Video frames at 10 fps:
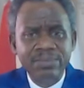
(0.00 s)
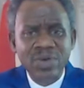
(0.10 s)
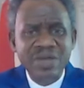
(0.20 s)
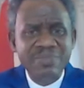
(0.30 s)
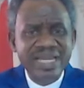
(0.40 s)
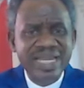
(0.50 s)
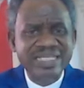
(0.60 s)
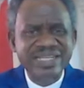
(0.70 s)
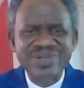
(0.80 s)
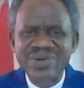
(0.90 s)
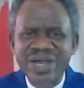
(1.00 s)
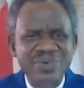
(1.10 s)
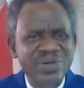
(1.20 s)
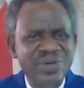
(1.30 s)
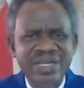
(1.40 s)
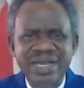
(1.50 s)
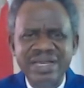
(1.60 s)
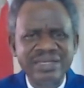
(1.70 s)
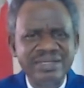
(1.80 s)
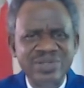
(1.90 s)
But a man that say, no, I will not
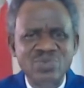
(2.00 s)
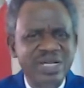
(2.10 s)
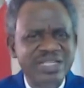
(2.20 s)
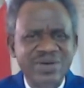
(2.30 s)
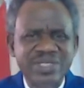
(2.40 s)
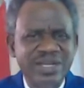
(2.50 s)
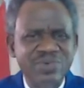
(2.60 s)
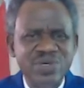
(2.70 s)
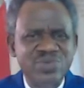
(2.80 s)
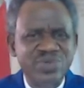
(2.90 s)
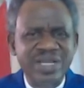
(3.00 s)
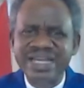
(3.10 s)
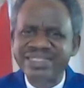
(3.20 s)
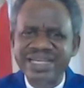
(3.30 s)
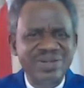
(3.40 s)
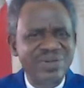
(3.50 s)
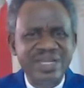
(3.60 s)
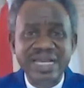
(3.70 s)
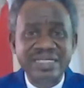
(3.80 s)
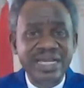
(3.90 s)
die. Doesn't matter what I'm going through now, I shall not
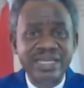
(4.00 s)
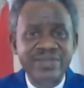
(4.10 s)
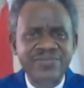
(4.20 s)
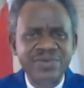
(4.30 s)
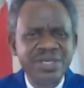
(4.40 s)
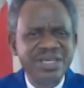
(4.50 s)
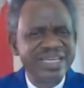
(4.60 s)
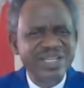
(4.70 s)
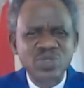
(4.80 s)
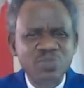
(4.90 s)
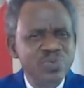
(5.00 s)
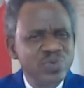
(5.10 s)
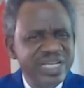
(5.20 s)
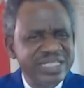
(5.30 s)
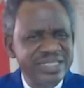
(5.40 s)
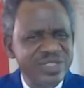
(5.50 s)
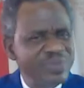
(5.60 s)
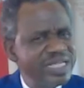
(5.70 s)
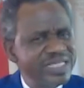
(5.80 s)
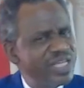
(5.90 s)
die, I shall live. He has not put death in his
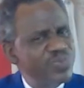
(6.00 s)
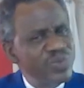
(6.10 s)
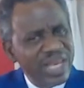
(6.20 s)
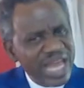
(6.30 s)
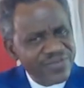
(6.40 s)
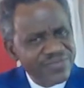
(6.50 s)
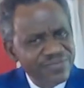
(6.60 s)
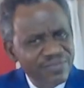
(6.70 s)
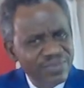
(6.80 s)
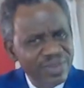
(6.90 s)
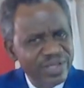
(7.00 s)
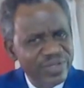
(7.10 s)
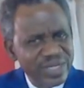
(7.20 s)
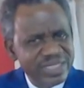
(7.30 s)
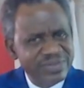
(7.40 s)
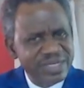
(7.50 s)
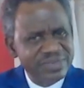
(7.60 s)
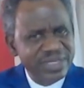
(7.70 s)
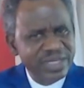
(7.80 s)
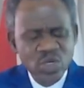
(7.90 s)
mouth, he has put life. You understand what
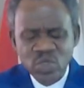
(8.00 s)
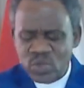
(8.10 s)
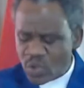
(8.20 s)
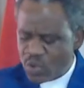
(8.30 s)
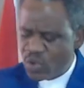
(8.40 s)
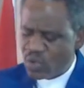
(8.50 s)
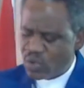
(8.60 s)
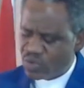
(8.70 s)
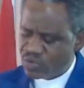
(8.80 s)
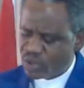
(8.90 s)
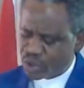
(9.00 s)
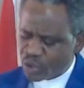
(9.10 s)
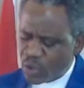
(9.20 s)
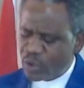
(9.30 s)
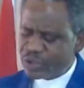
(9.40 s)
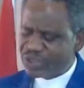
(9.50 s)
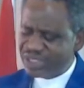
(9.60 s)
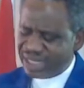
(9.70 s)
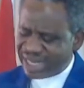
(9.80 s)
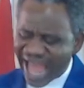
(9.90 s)
I'm saying? So
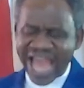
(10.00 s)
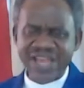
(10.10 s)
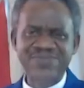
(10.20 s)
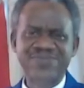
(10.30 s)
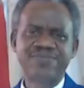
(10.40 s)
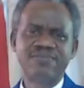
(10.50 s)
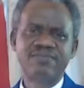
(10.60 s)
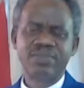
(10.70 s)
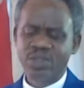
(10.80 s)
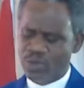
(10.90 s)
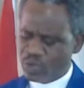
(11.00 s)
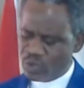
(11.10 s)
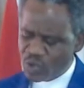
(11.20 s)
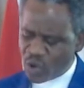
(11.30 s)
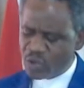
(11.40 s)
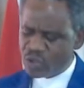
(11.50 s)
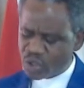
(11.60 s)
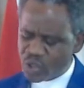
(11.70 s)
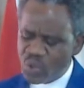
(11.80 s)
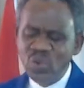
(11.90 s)
choose life. Don't
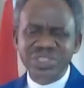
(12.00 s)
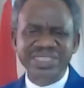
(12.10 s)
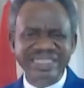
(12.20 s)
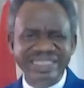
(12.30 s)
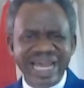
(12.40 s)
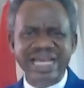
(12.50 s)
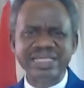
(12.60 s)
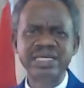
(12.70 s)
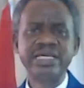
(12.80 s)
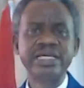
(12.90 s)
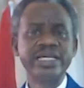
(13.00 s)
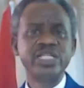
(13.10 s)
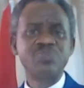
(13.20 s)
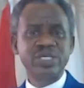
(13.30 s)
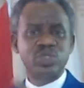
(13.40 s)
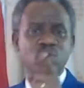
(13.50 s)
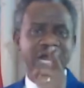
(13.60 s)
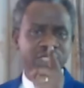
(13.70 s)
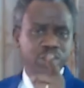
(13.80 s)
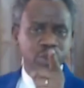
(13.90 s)
choose death. It means you
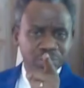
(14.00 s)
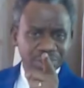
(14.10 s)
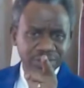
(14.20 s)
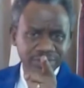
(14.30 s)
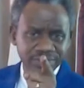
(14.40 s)
can choose.